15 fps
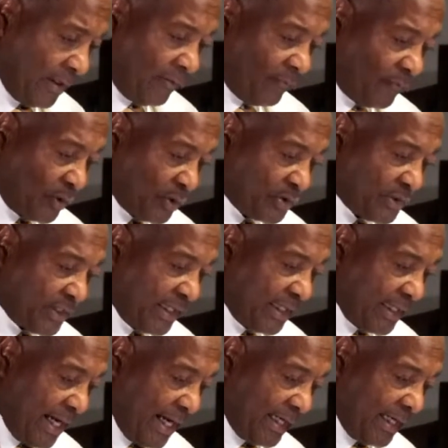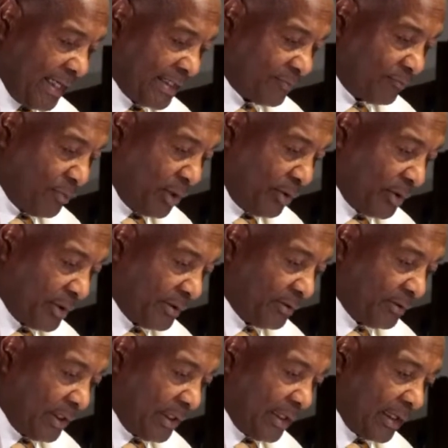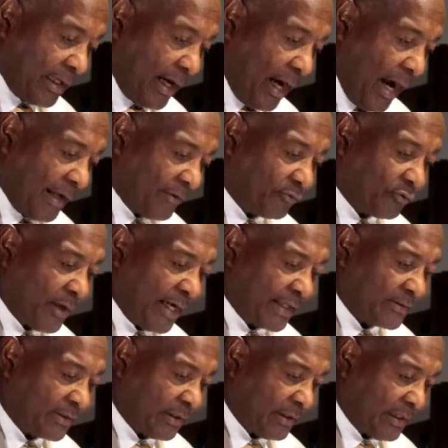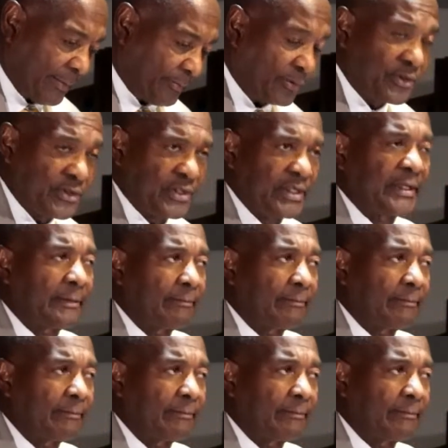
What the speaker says: Verse 10 highlights Miriam contracts leprosy.